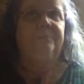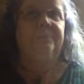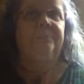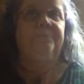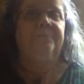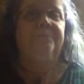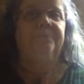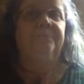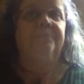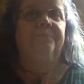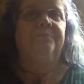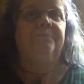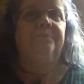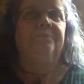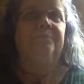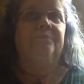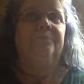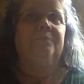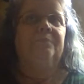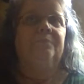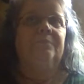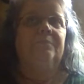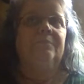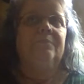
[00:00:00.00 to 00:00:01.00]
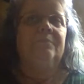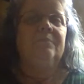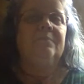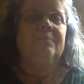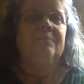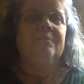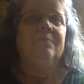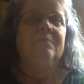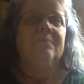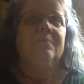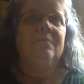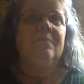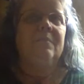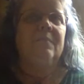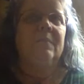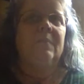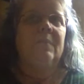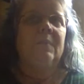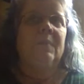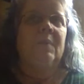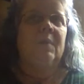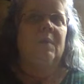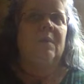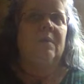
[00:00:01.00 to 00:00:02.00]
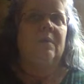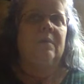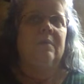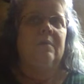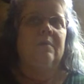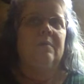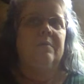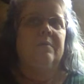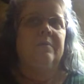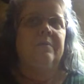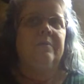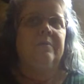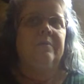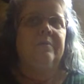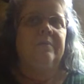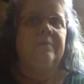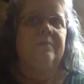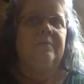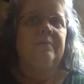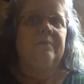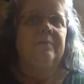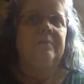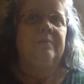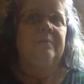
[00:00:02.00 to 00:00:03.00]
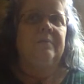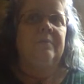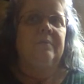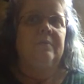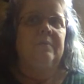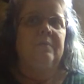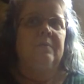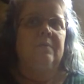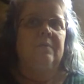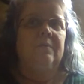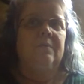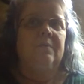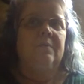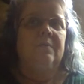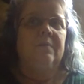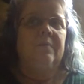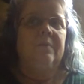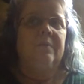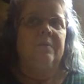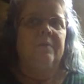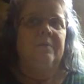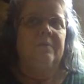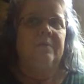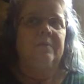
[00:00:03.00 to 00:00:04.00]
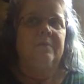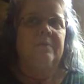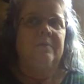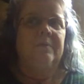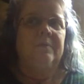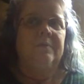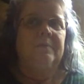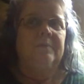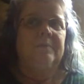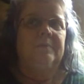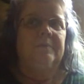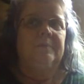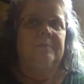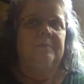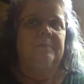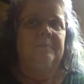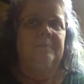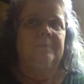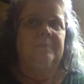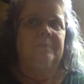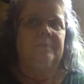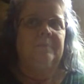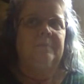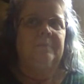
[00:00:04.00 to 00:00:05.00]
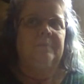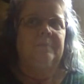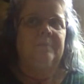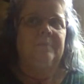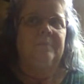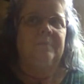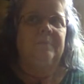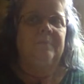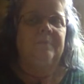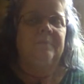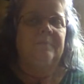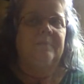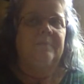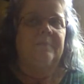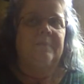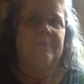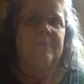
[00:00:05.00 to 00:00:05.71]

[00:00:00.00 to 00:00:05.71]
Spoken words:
[no speech]